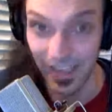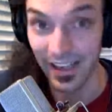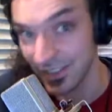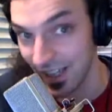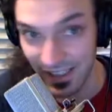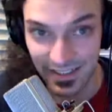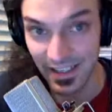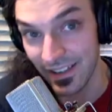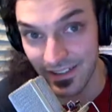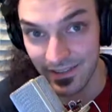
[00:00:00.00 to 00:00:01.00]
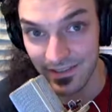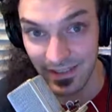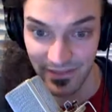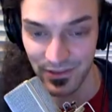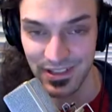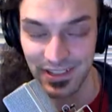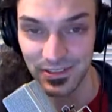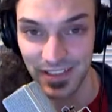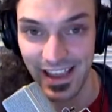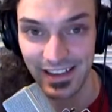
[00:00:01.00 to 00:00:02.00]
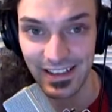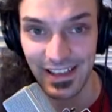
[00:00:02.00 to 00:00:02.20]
out content every single day.